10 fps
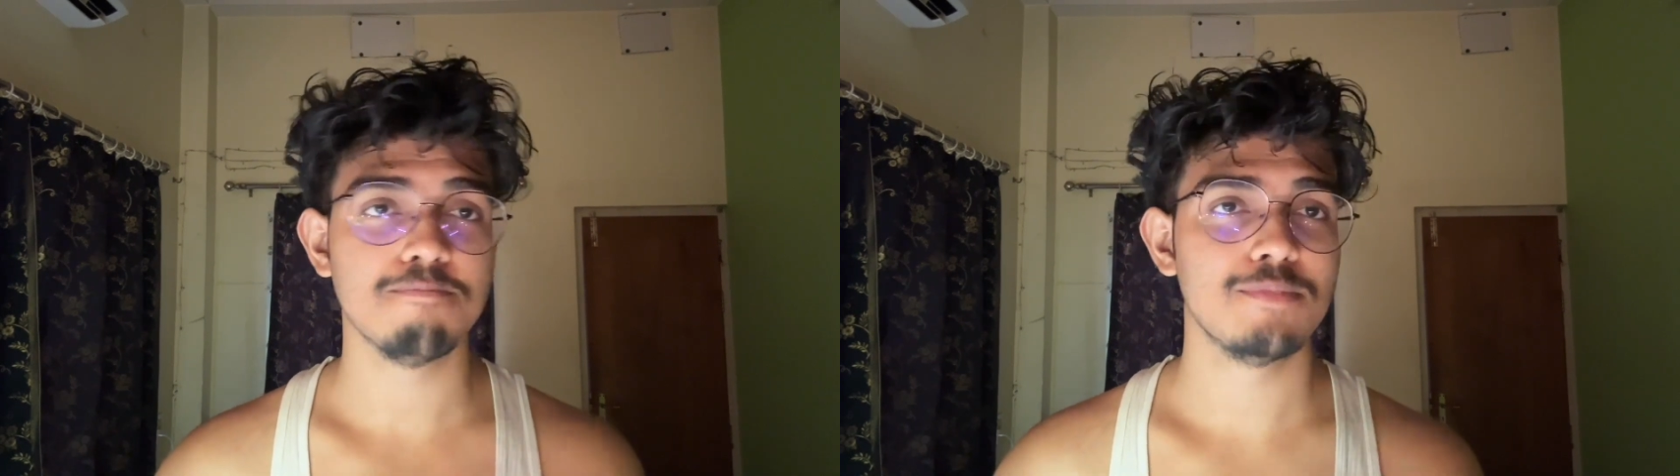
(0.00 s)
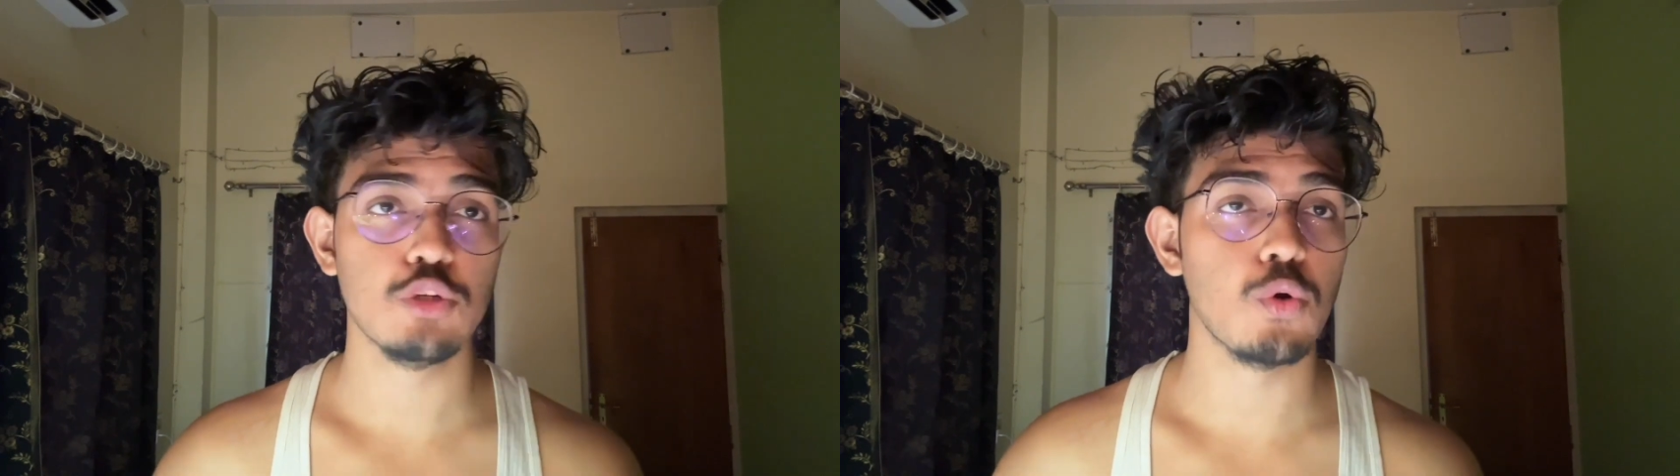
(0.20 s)

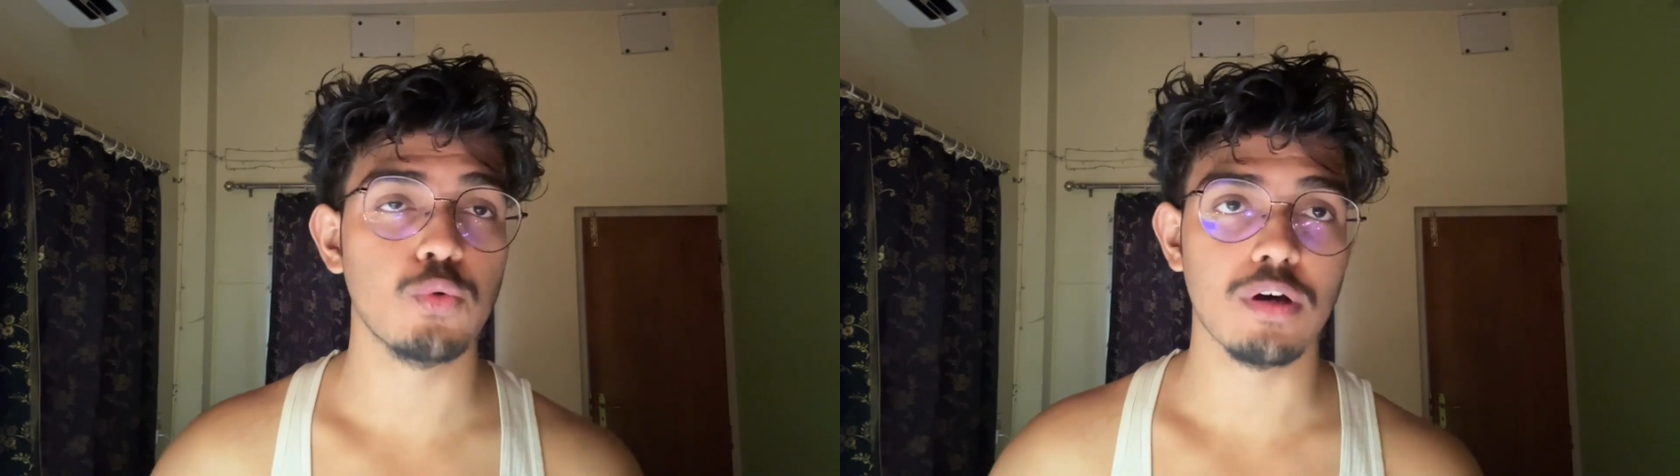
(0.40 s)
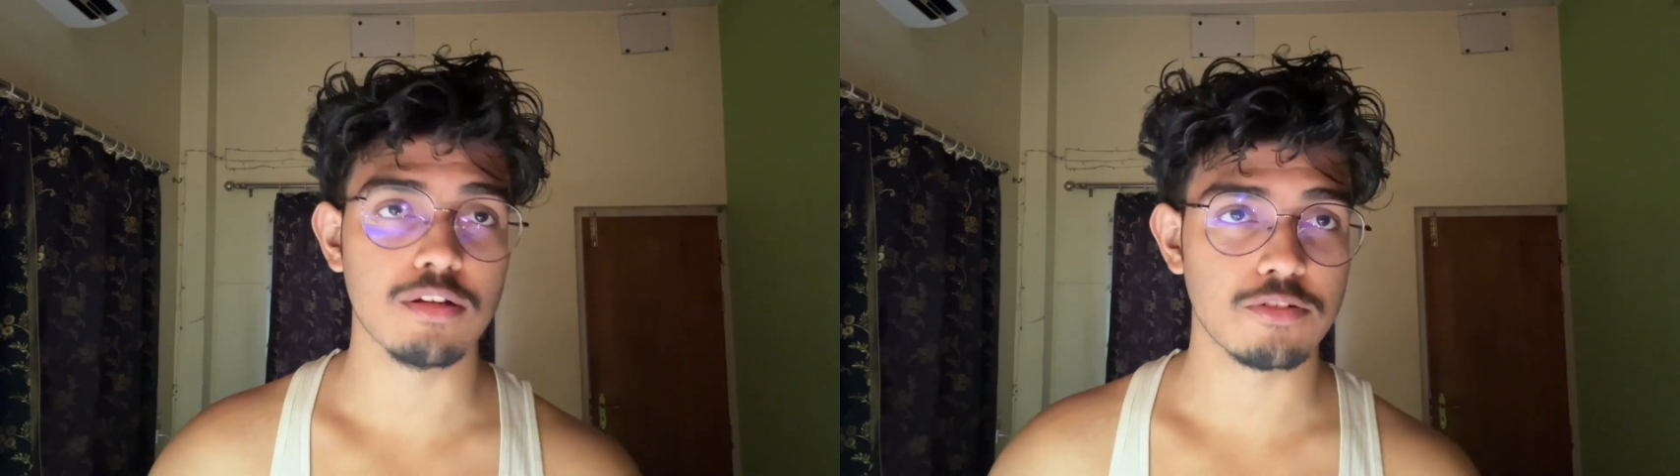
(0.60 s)
You know,
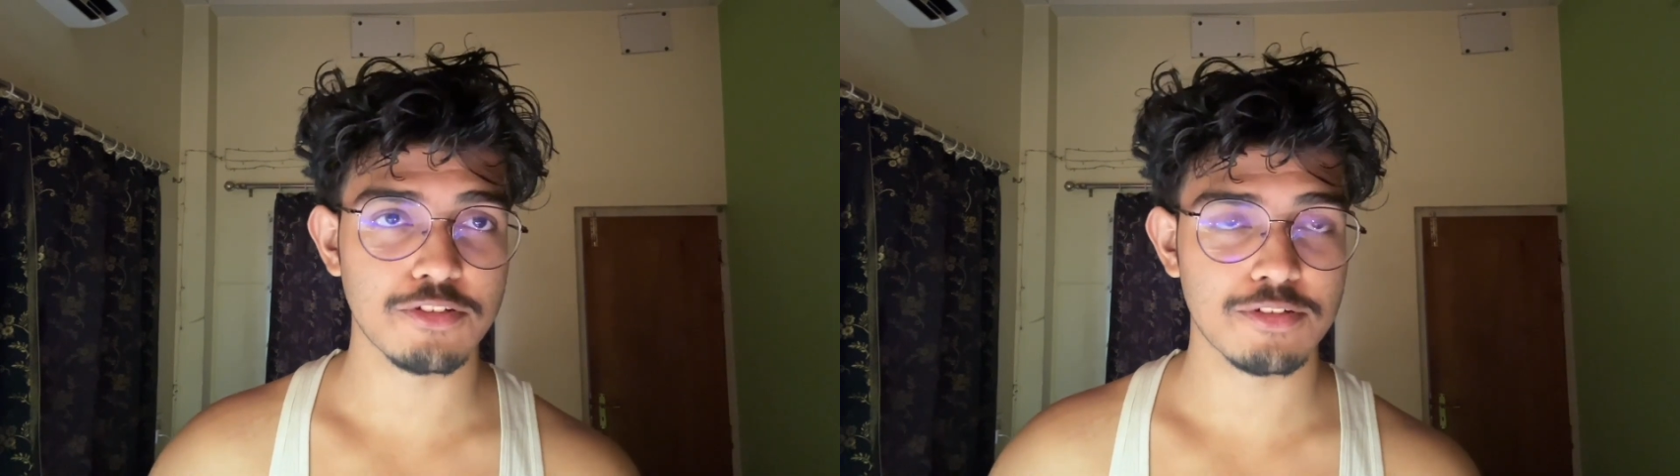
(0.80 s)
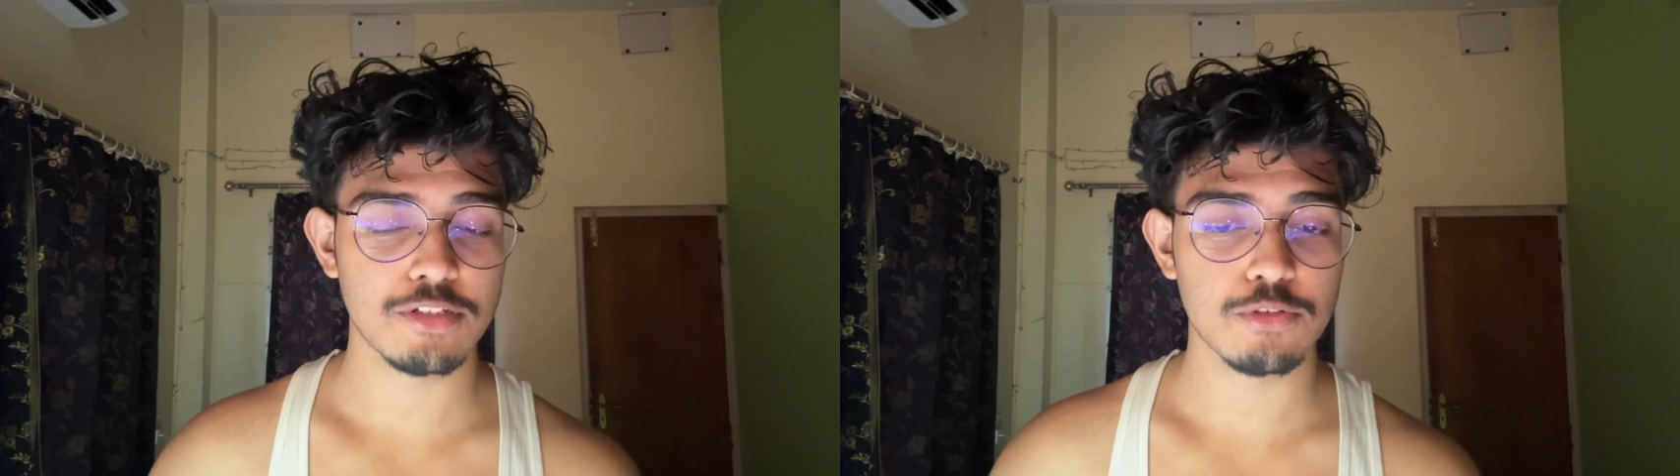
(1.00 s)
the answer
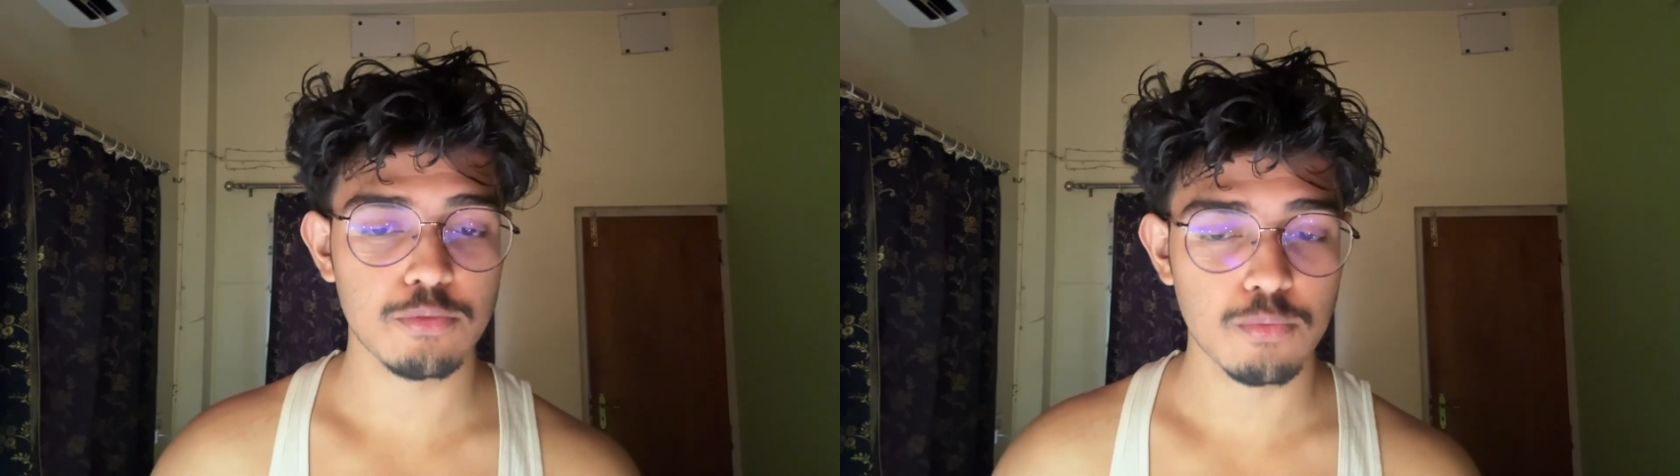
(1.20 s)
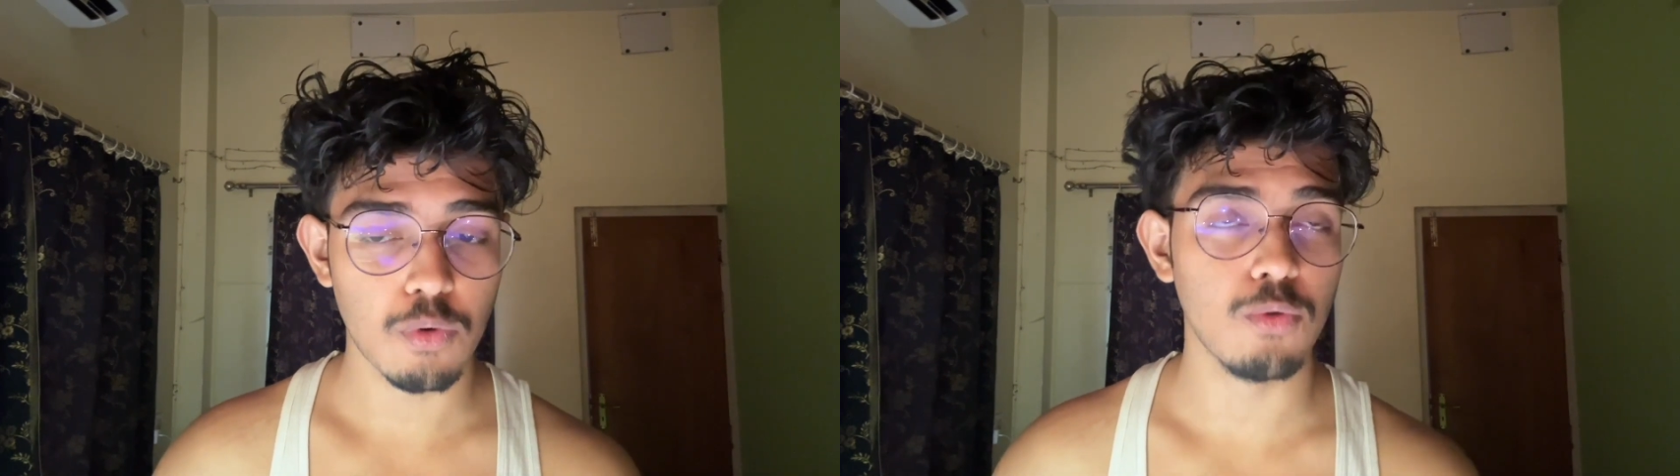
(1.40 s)
is
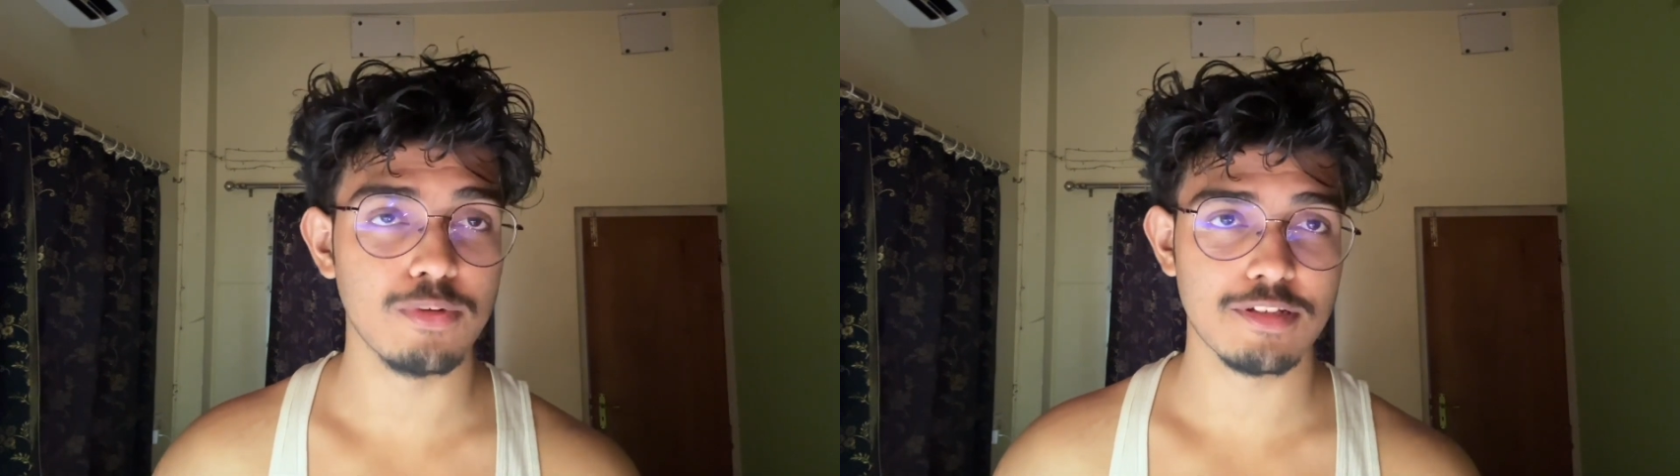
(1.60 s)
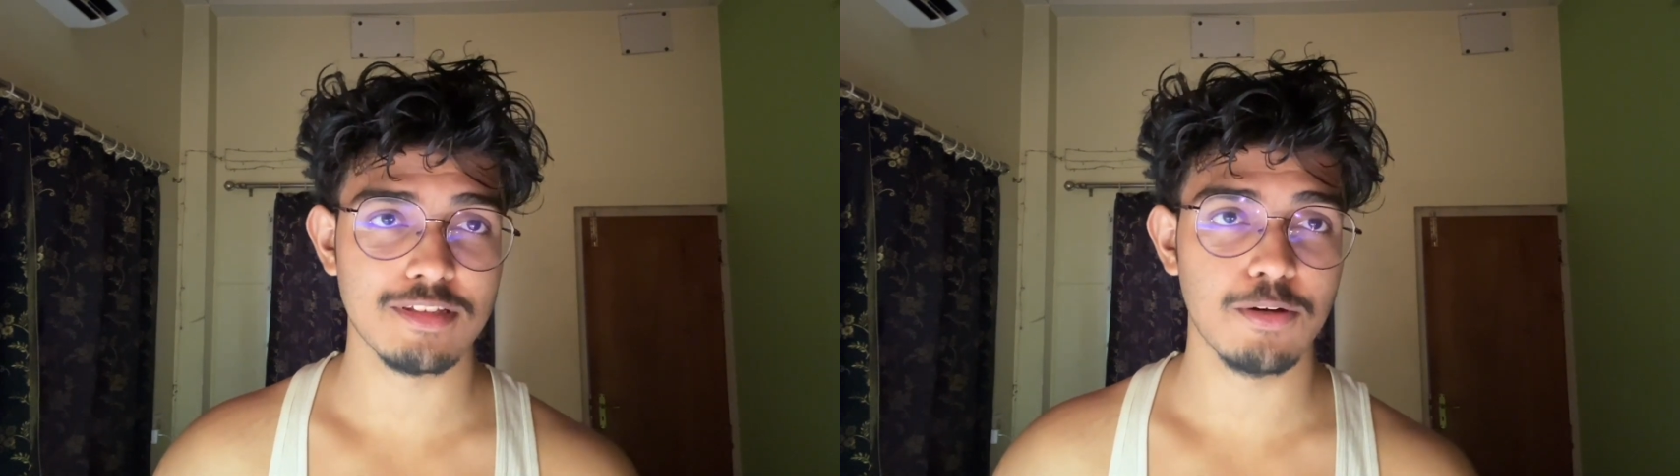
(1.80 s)

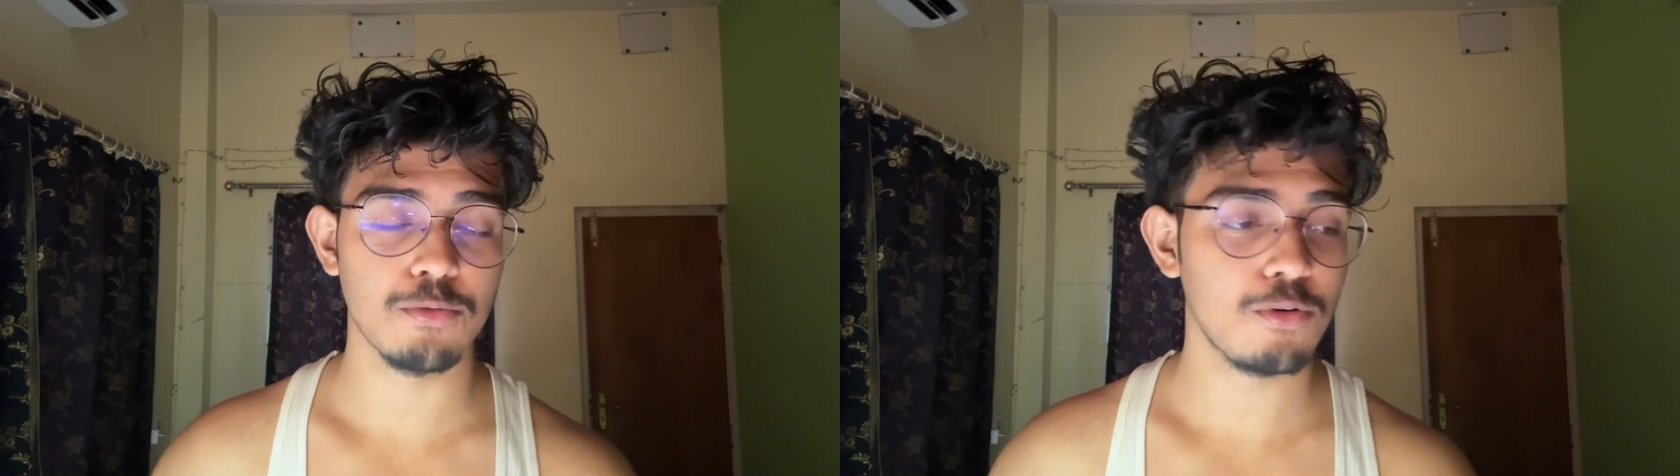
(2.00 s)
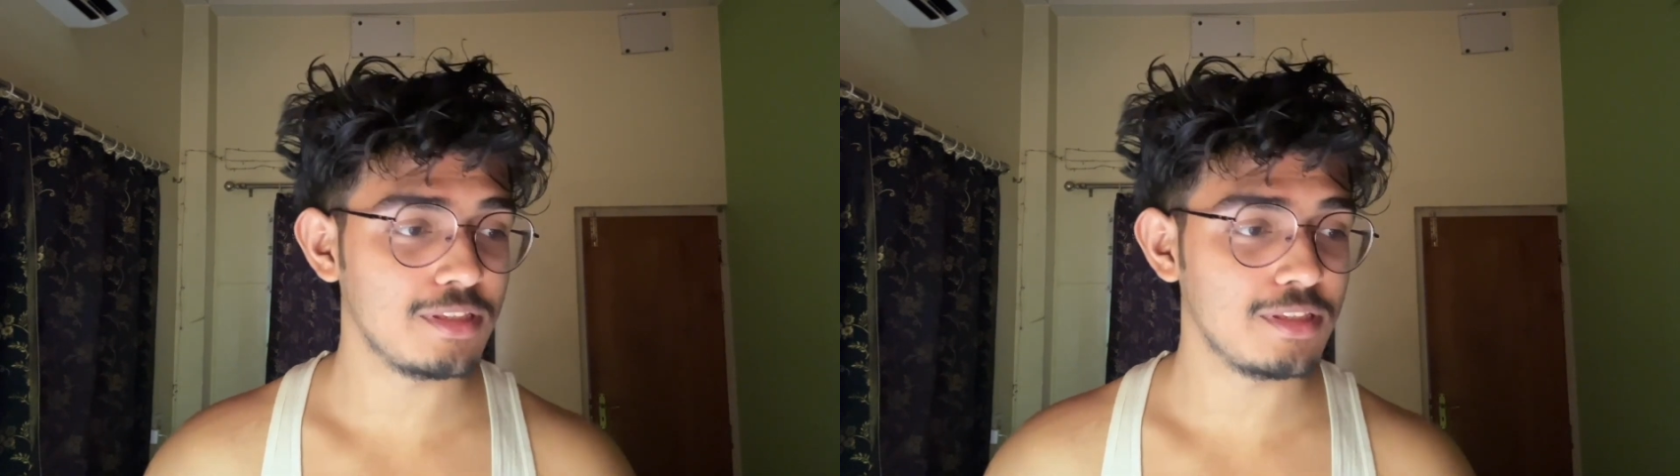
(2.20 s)
always no.